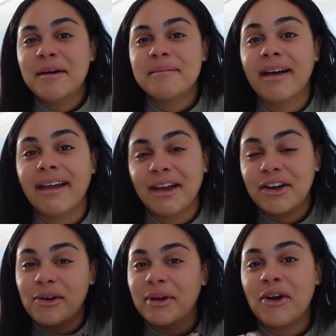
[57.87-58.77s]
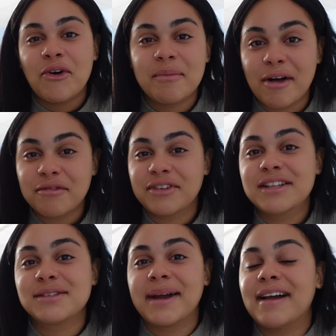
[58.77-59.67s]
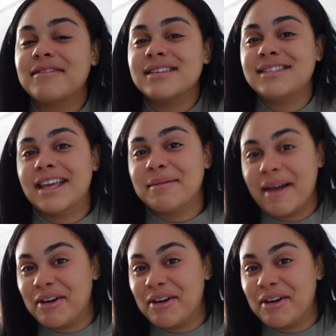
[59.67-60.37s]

my going home outfit, so I have the same